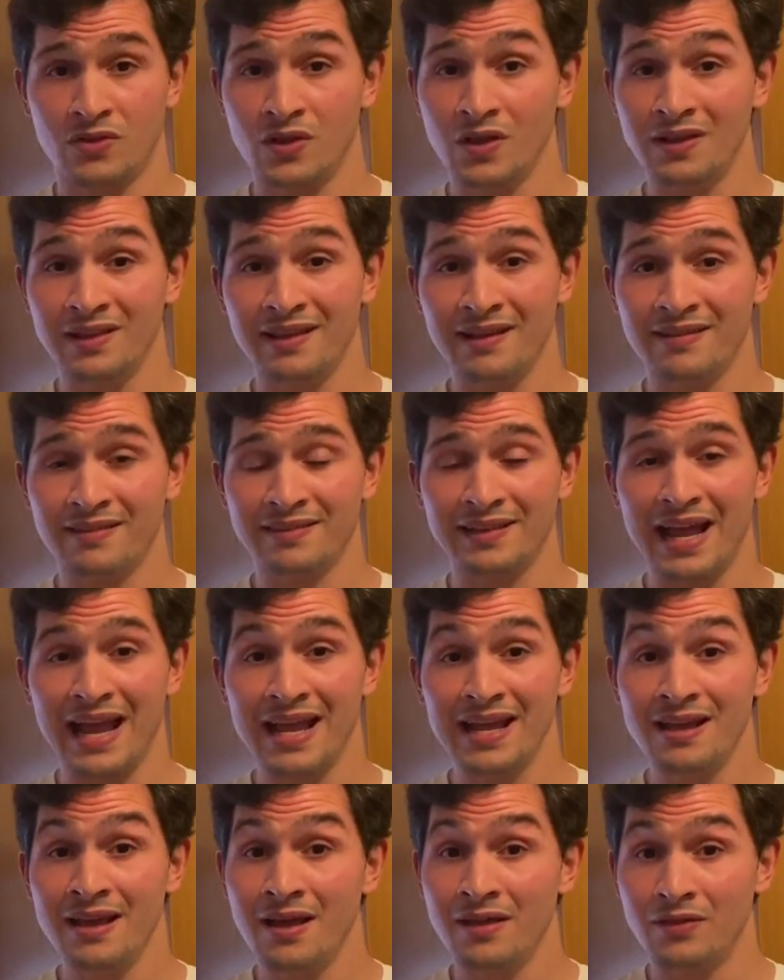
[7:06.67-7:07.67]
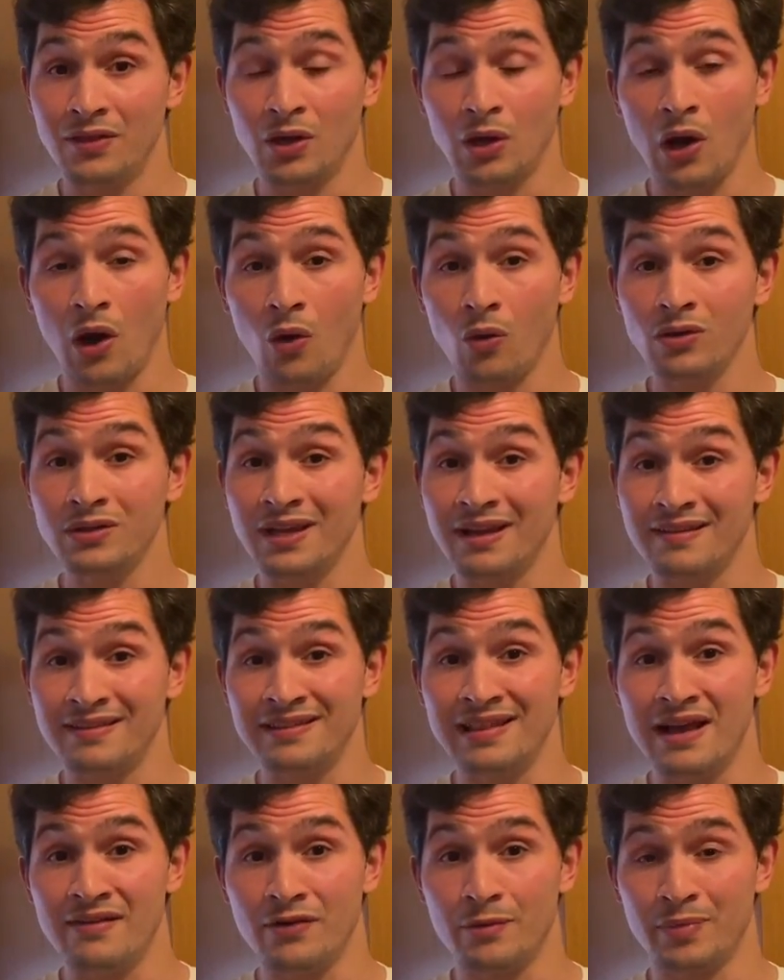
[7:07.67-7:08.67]
To this day, the gold has
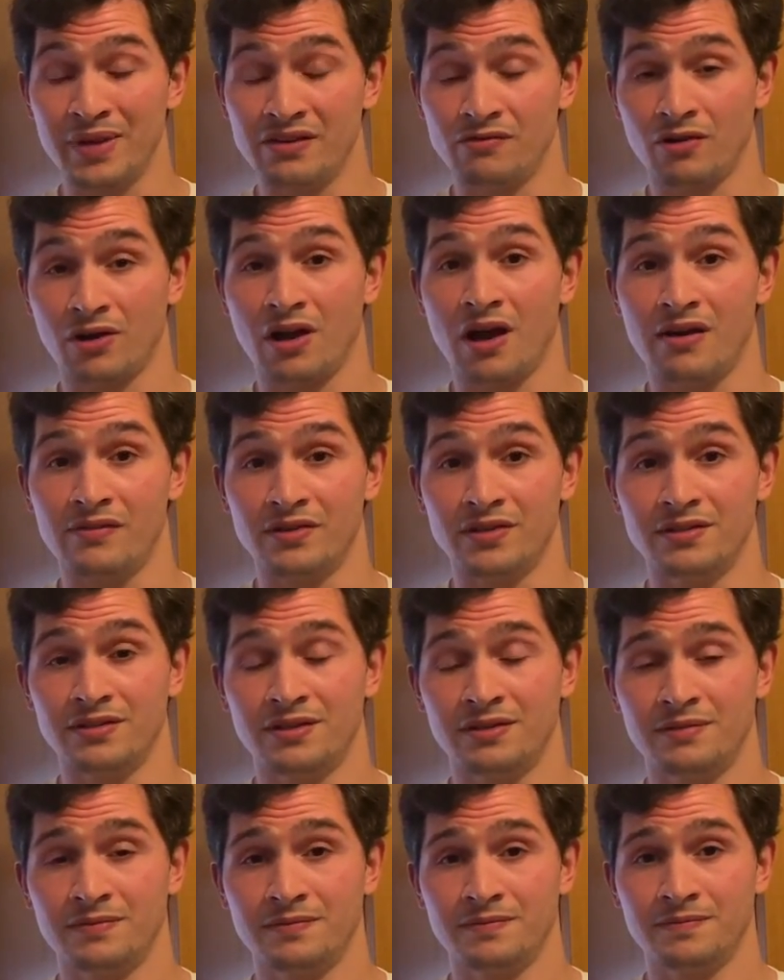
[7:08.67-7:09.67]
never been recovered.